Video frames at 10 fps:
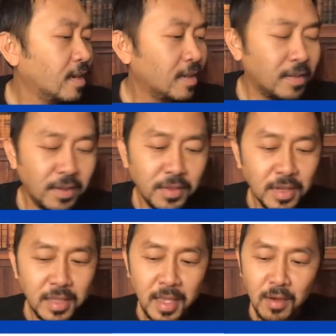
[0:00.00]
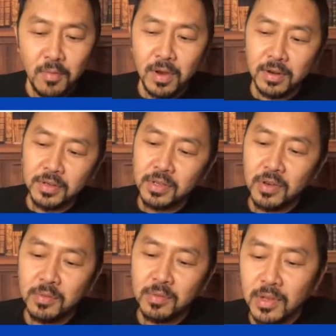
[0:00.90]
and the canal water's
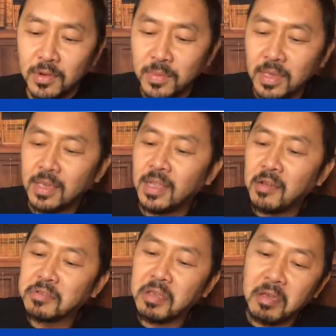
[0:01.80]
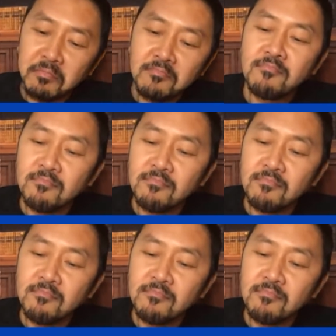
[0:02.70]
going below me. And I was like,